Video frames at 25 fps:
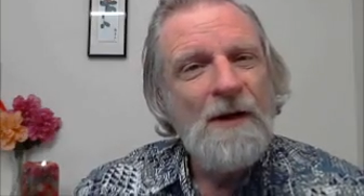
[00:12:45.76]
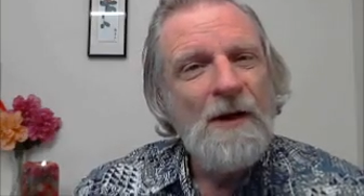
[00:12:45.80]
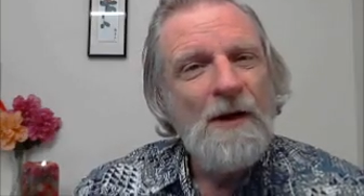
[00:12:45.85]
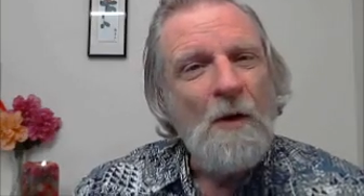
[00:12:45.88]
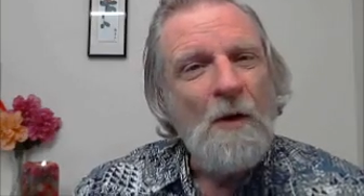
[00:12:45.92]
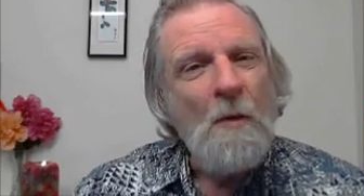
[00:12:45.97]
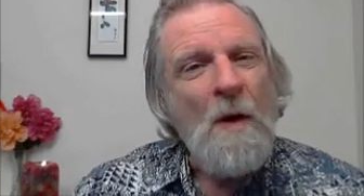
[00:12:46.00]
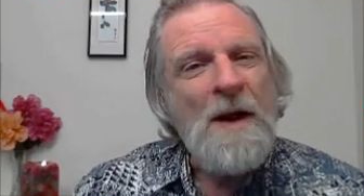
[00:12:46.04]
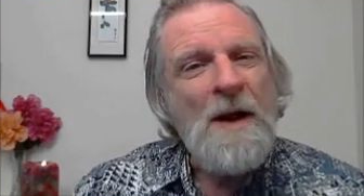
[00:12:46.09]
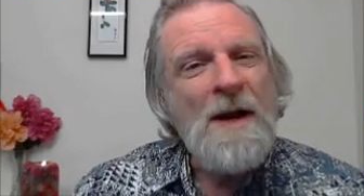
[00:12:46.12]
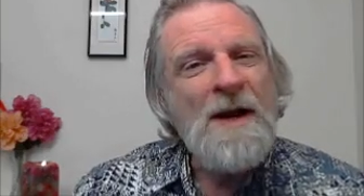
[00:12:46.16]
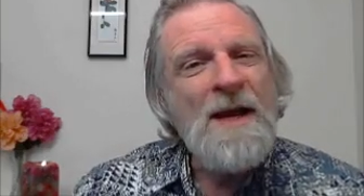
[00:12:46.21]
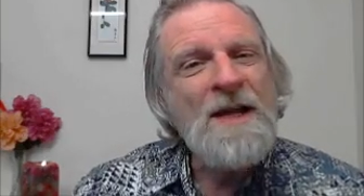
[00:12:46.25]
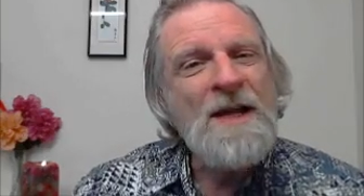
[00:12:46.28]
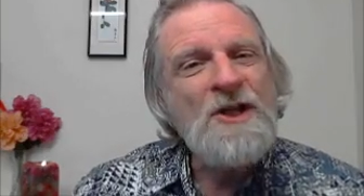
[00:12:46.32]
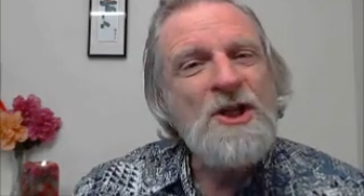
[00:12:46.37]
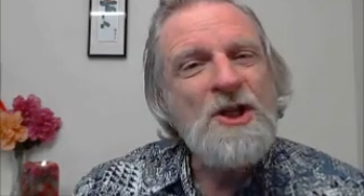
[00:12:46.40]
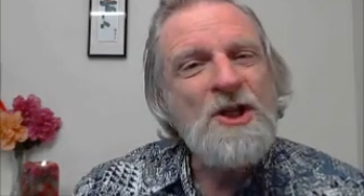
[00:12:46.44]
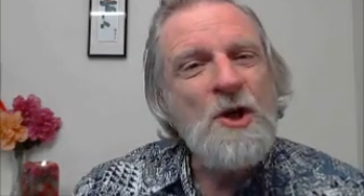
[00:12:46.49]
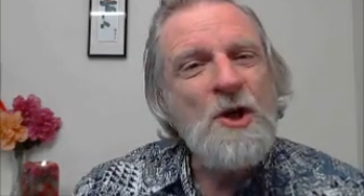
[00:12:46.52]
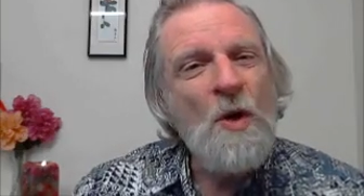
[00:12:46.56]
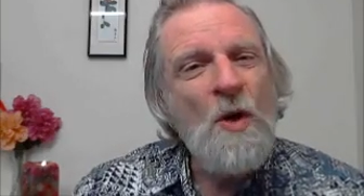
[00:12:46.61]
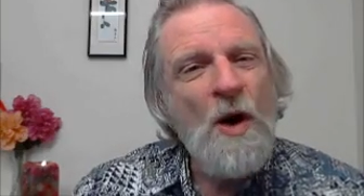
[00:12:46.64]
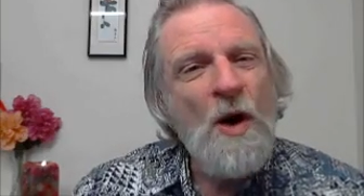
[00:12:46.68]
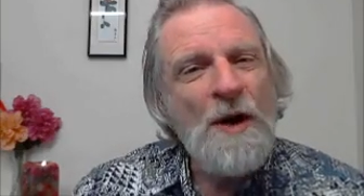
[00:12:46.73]
What it has
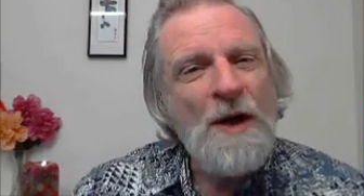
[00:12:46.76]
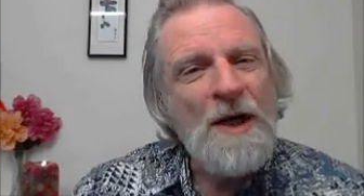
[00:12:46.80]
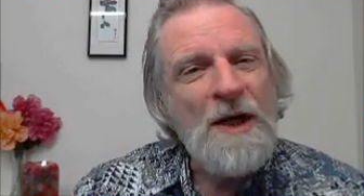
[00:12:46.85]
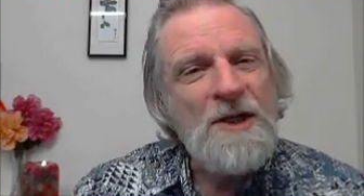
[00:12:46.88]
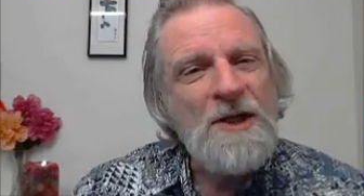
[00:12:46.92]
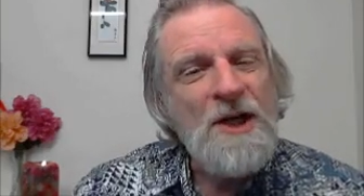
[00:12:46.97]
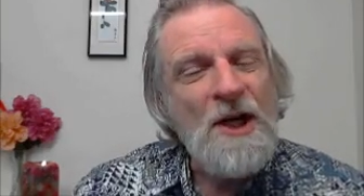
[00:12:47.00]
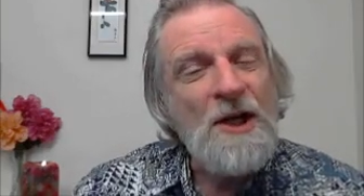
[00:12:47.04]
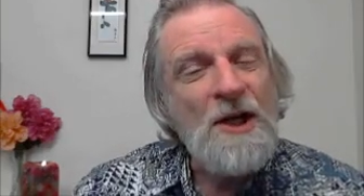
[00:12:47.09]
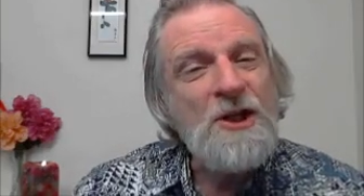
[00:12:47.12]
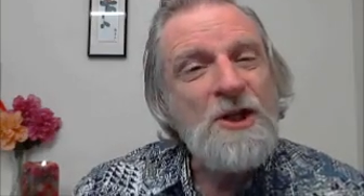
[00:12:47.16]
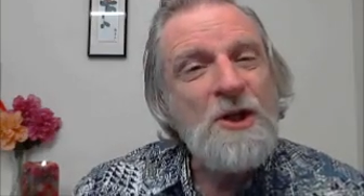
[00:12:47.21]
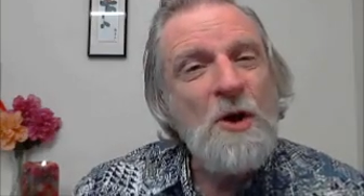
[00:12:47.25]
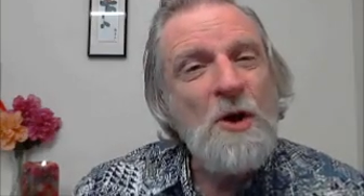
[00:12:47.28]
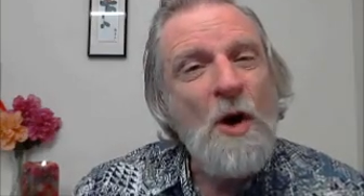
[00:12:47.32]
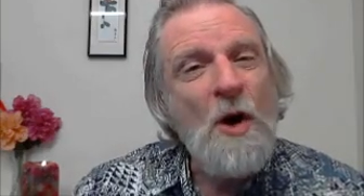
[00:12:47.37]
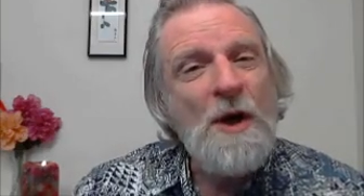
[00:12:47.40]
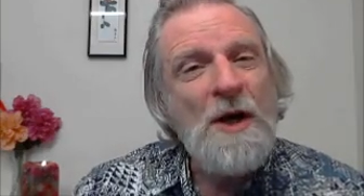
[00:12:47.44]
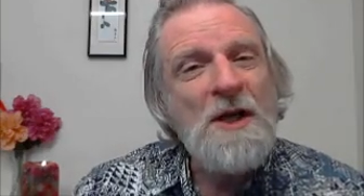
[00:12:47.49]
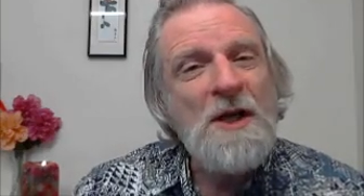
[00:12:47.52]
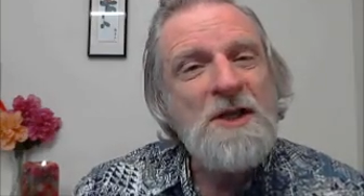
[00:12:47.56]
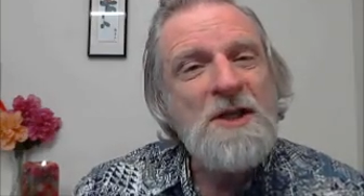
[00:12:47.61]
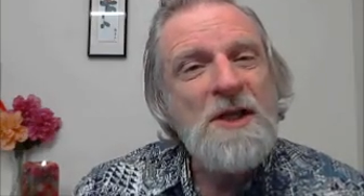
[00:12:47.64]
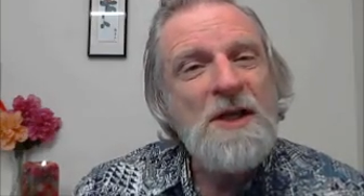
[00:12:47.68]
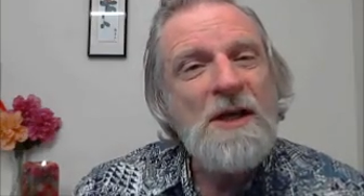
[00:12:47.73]
taught us. It has taught
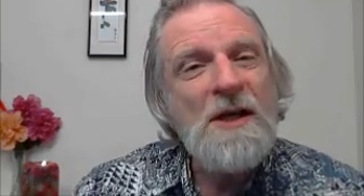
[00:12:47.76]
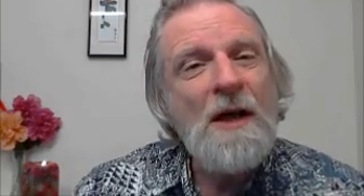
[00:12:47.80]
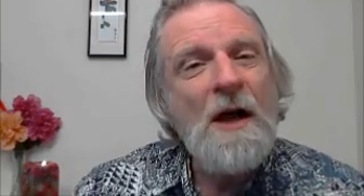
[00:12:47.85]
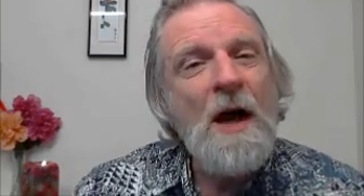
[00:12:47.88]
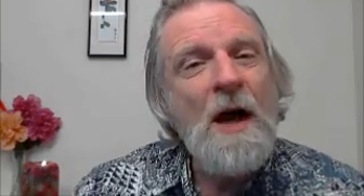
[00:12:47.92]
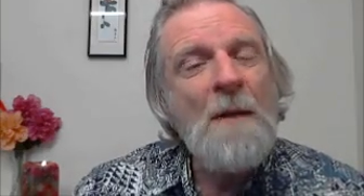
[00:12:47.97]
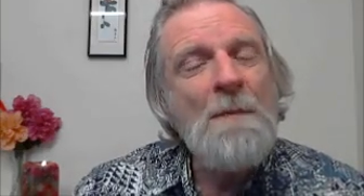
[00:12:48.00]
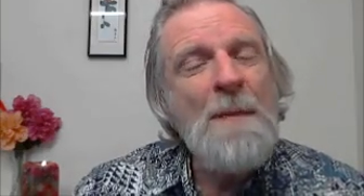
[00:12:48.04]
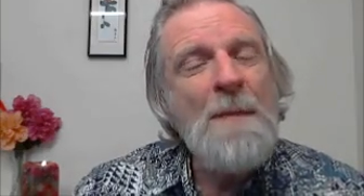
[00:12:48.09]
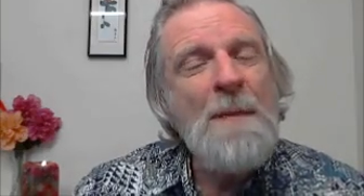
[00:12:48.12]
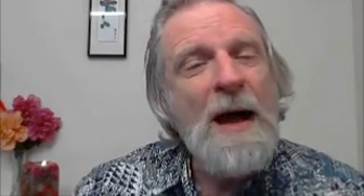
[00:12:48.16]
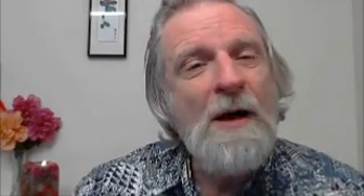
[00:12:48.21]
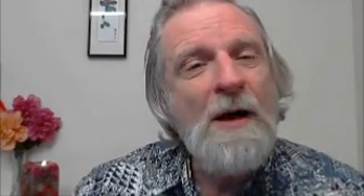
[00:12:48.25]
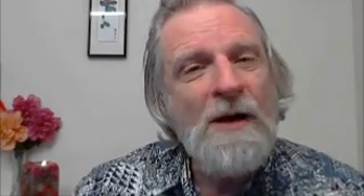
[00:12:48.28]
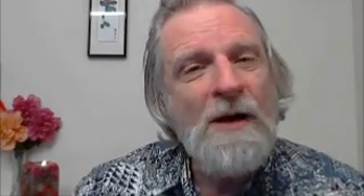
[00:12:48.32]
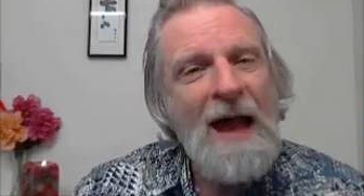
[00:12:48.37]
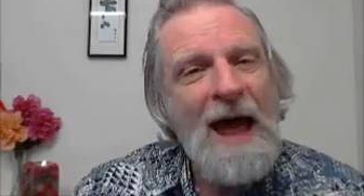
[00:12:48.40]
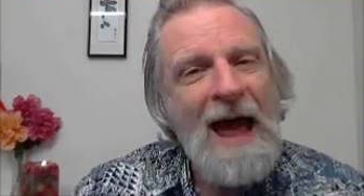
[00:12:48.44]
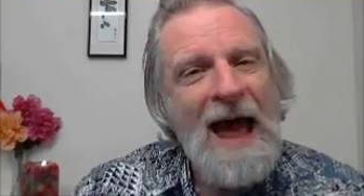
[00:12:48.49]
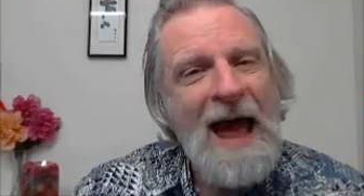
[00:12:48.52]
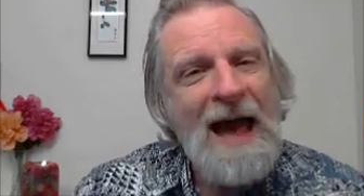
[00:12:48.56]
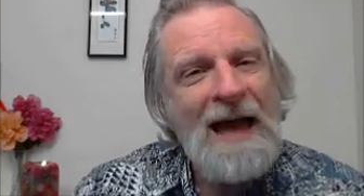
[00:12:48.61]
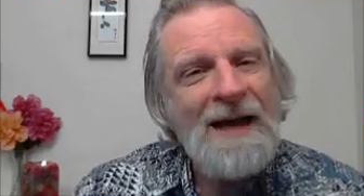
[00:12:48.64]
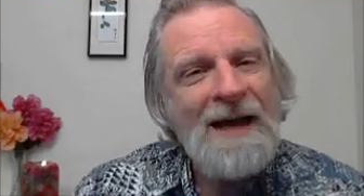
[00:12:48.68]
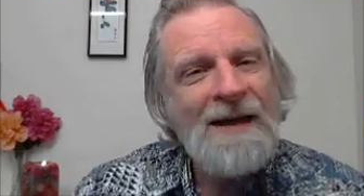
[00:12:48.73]
us about
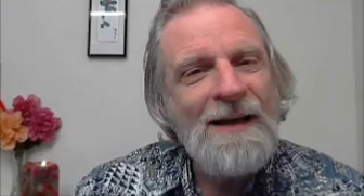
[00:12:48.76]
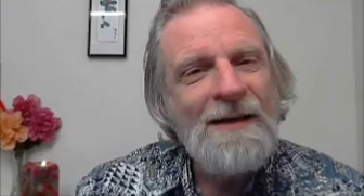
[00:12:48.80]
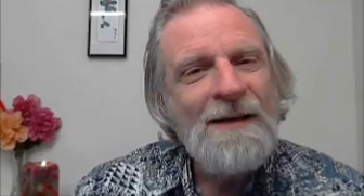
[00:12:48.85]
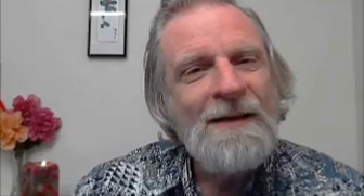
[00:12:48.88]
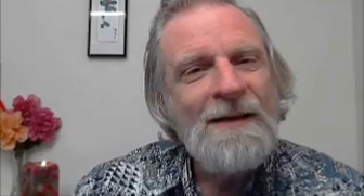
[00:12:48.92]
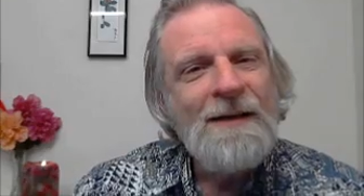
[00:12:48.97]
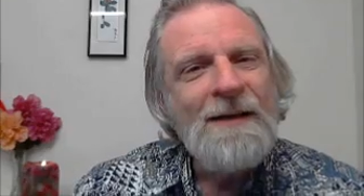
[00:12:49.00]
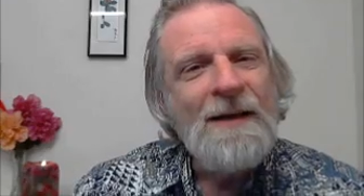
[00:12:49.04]
lack.